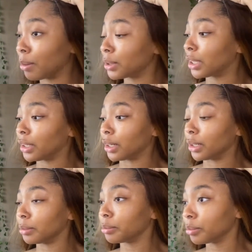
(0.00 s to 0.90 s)
I'm
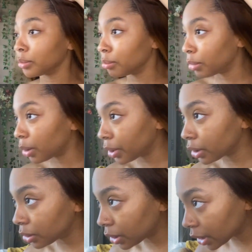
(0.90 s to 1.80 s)
scared, but we're
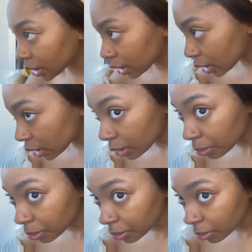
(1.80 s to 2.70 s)
gonna do this.
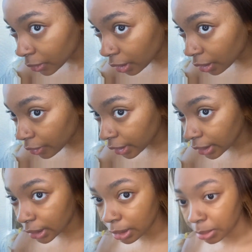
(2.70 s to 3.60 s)
I don't know if y'all can
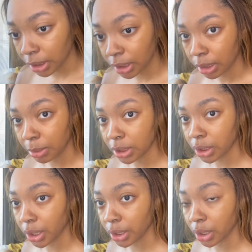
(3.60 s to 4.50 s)
see me. Let me
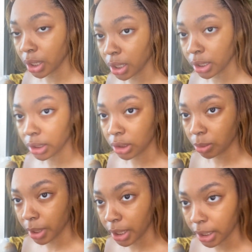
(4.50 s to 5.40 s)
turn y'all this
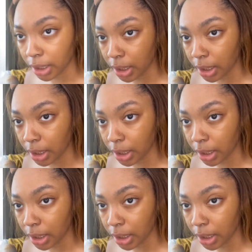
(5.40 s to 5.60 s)
way.